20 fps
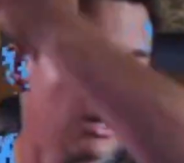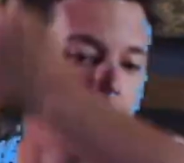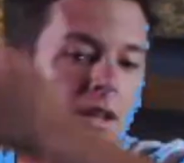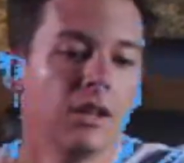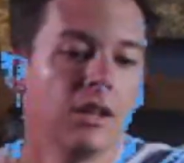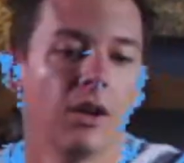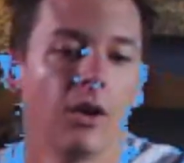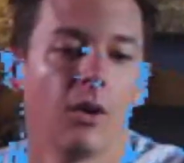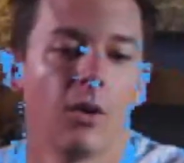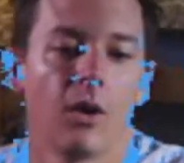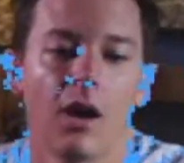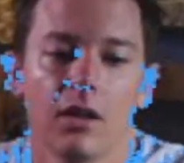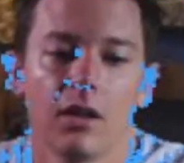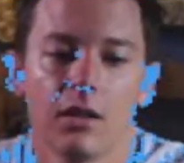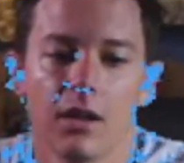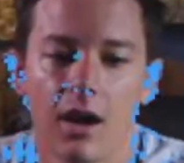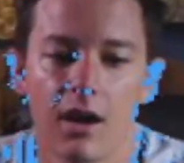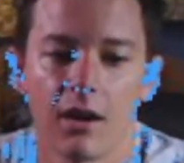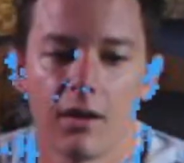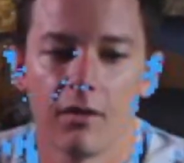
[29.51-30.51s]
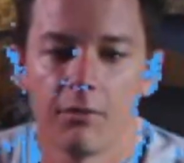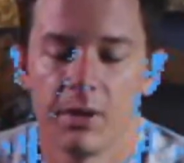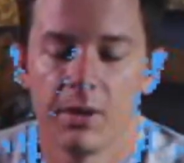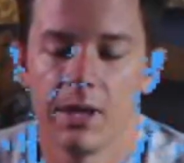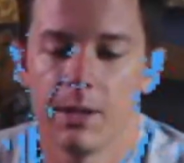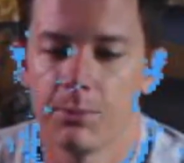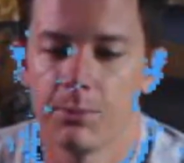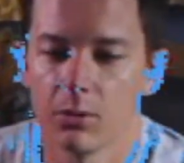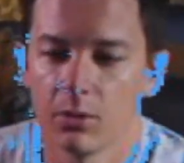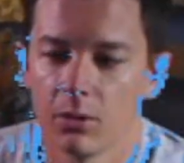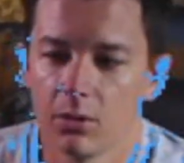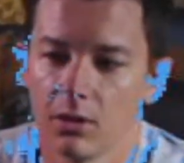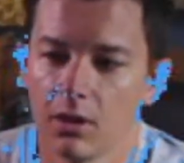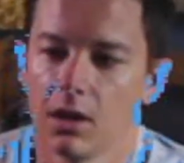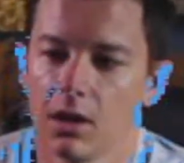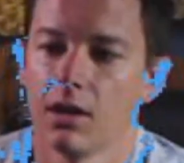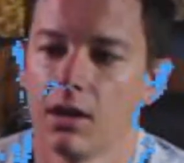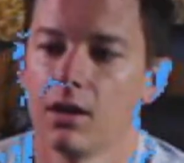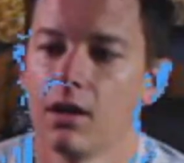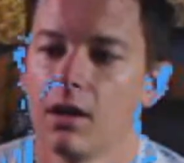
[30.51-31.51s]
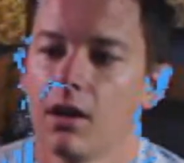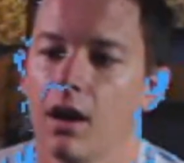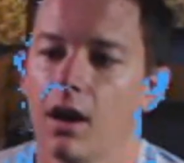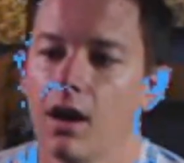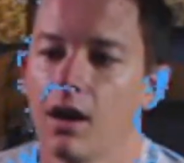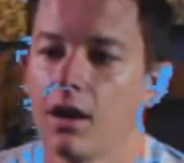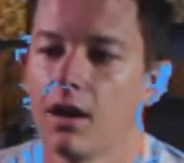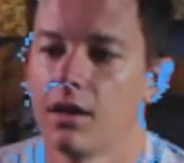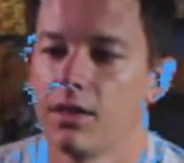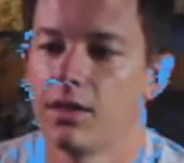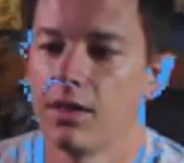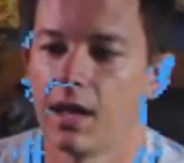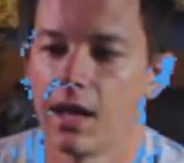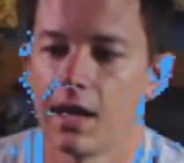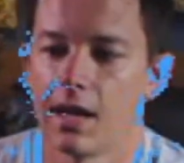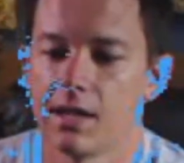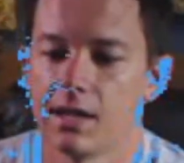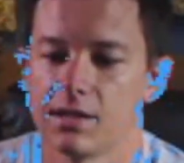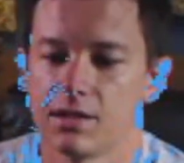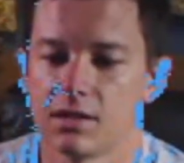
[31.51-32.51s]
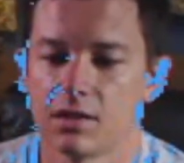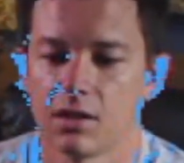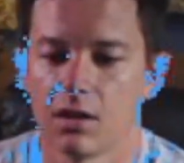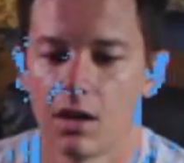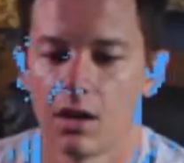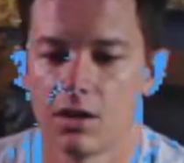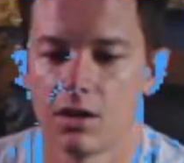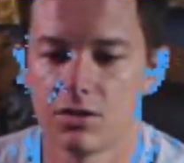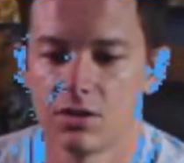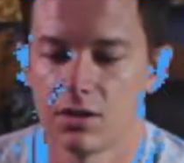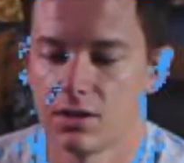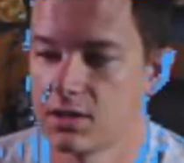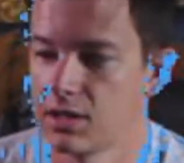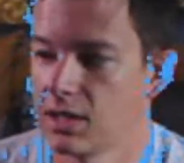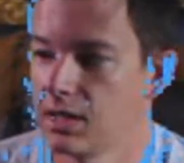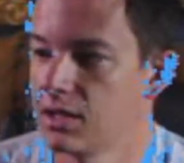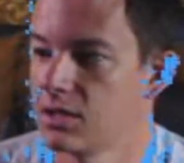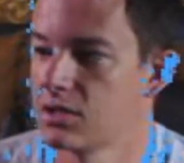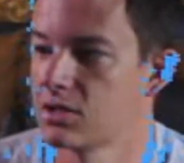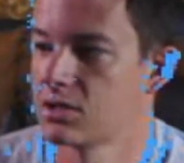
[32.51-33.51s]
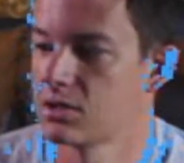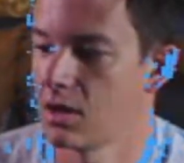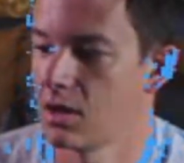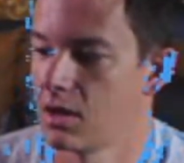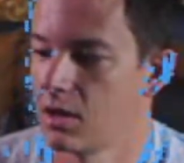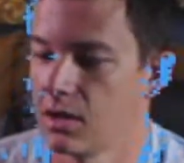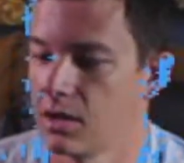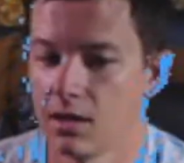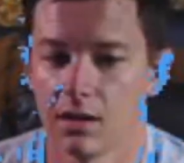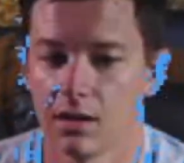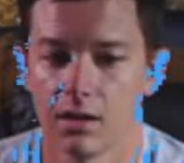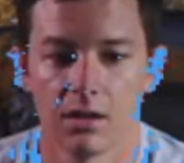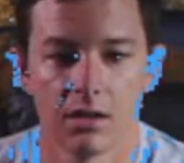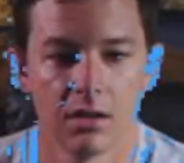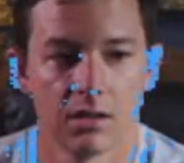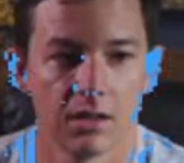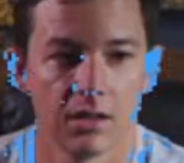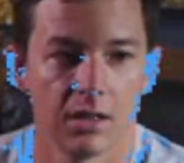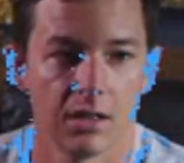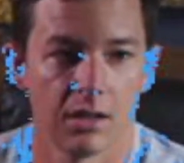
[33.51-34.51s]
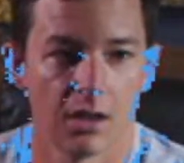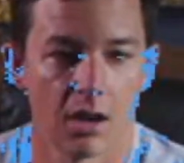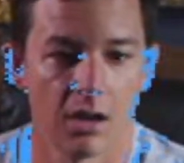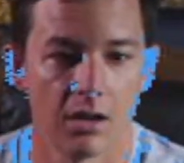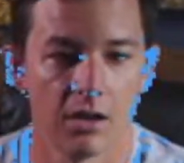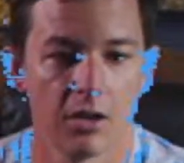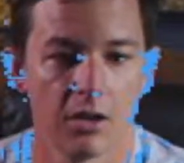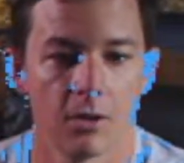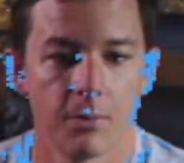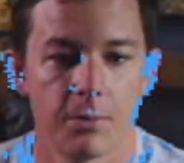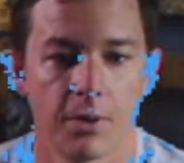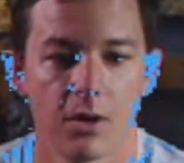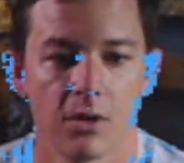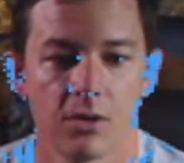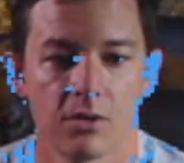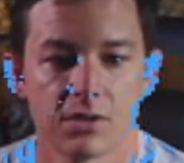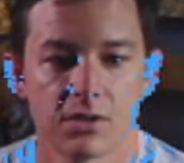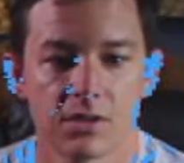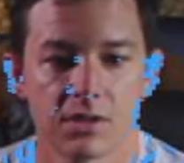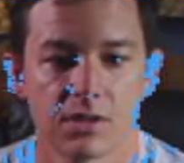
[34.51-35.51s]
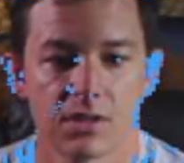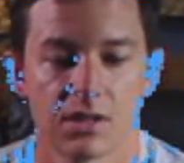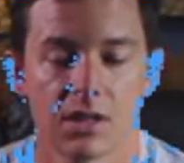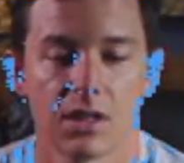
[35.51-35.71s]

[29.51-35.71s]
a lot of people that are just getting started in audio posts,